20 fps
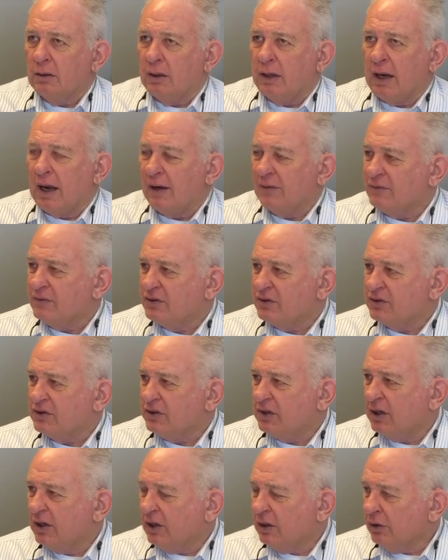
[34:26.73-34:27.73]
have
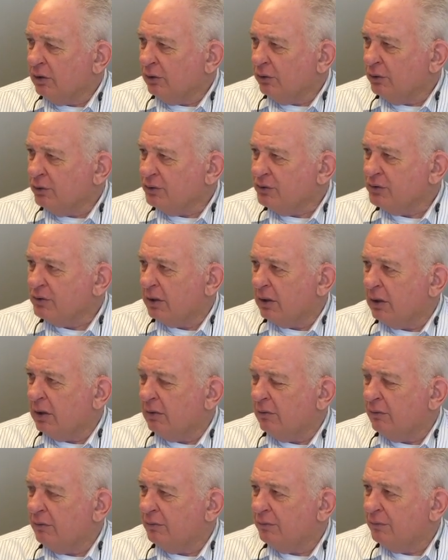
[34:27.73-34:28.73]
skills
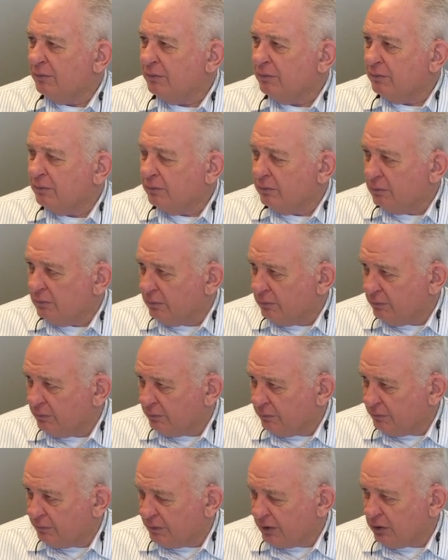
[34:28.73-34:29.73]

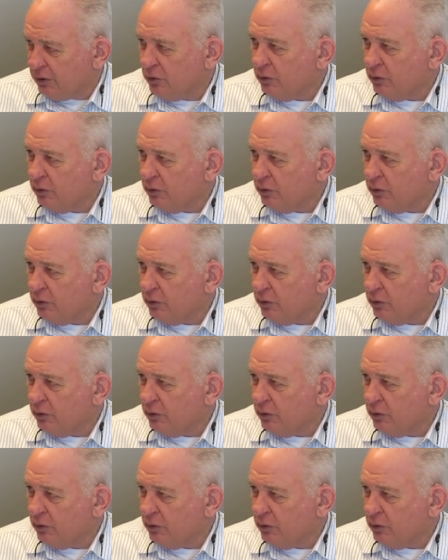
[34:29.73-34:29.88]
that